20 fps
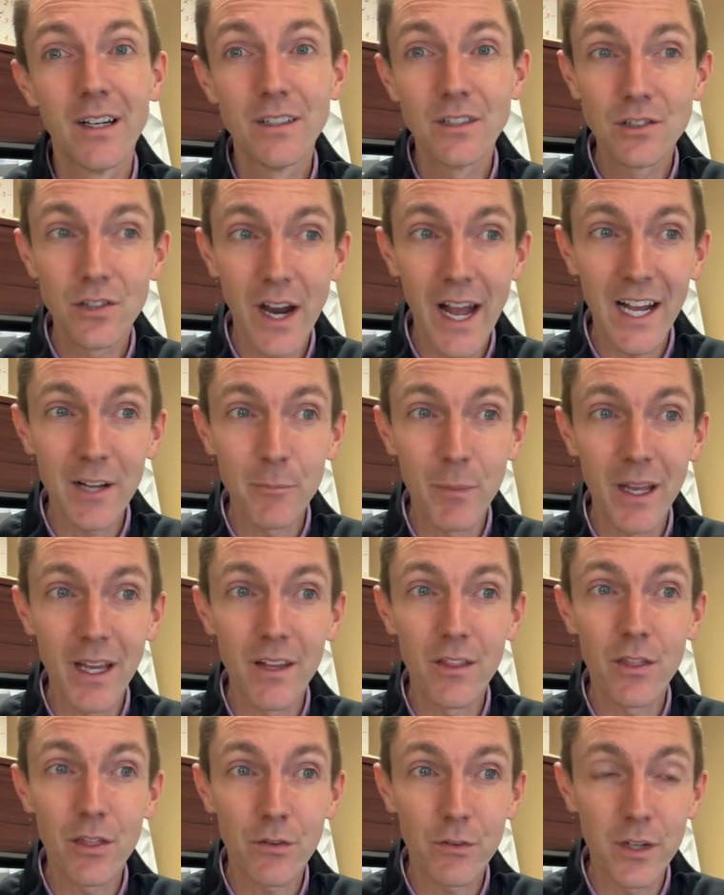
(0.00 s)

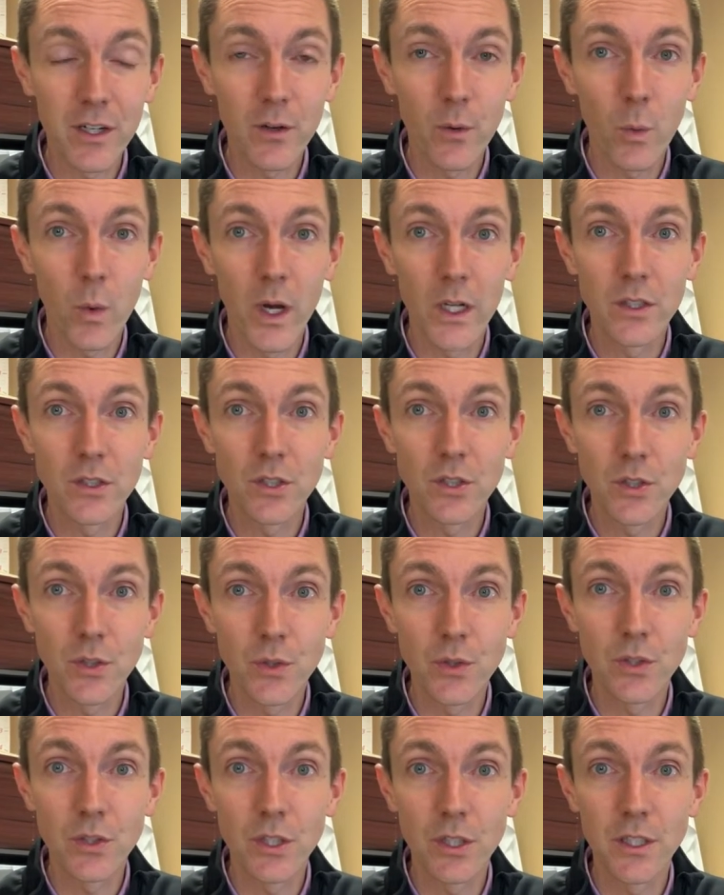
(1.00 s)
TrackMan, 3-to-1
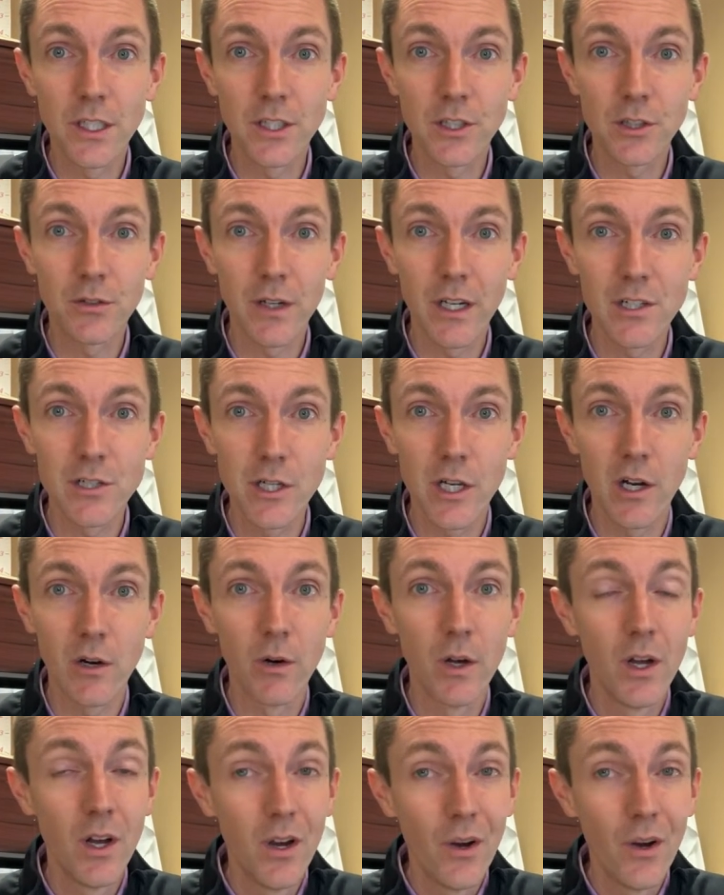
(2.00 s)
student to teacher ratio,